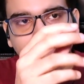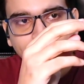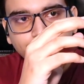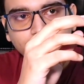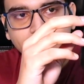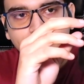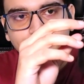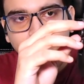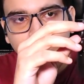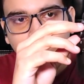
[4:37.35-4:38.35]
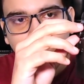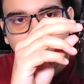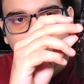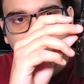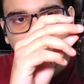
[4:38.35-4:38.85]
If I
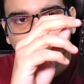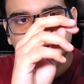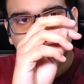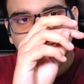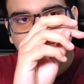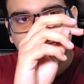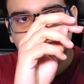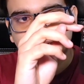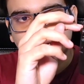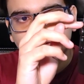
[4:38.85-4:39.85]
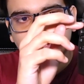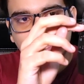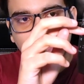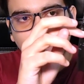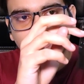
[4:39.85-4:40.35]
when this will
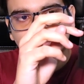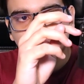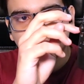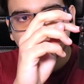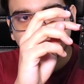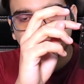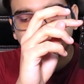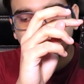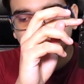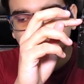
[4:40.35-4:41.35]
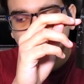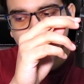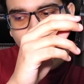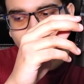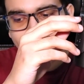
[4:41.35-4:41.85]
have a blue color to it, I'll show
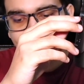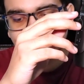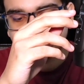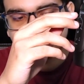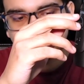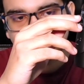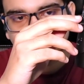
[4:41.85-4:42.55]
you when I connect it.